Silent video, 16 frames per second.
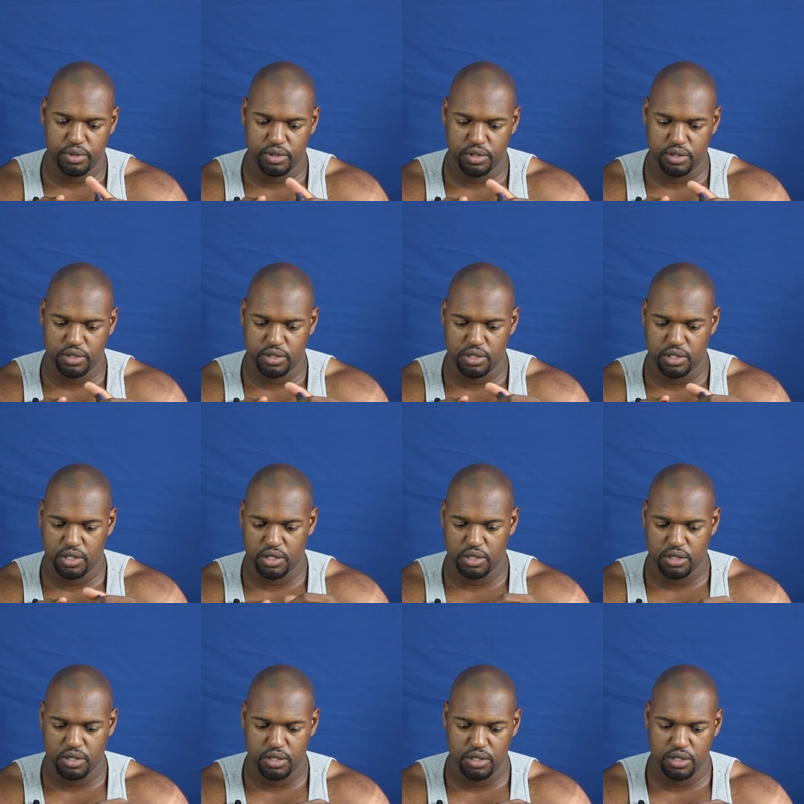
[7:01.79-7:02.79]
put this
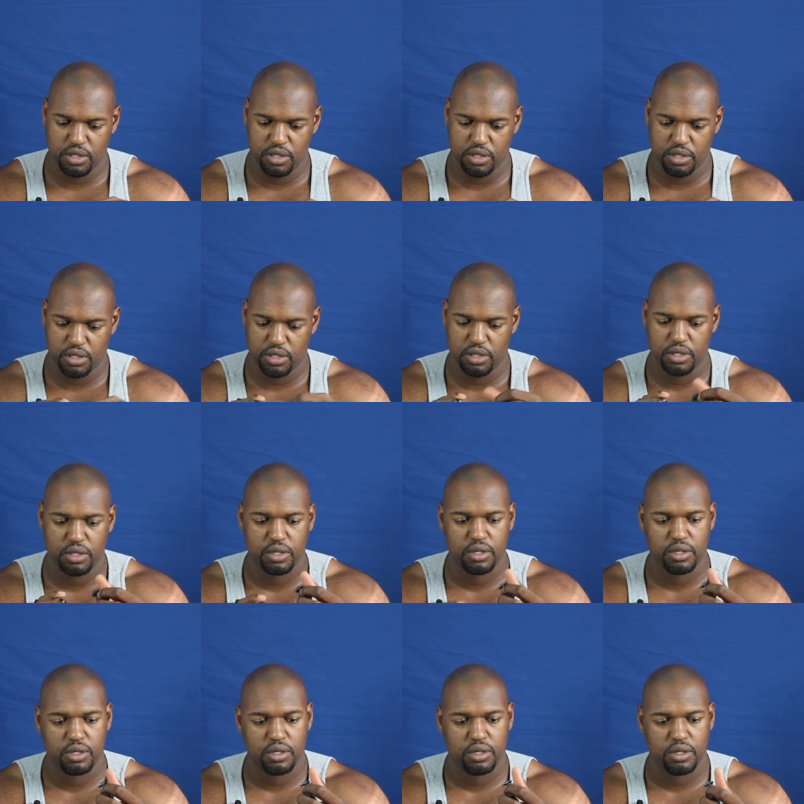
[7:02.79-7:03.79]
here,
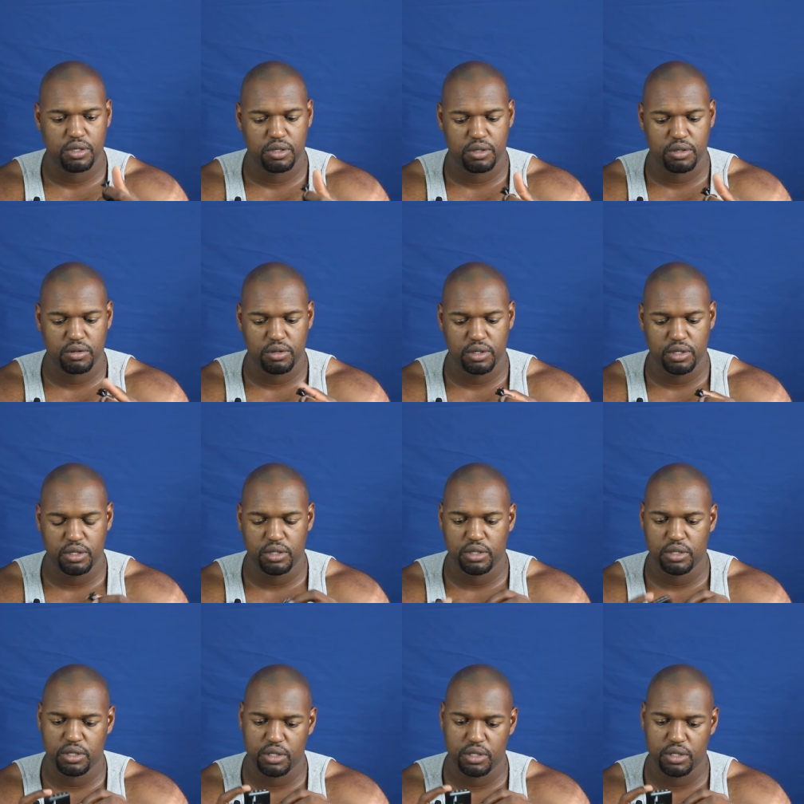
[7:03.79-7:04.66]
right?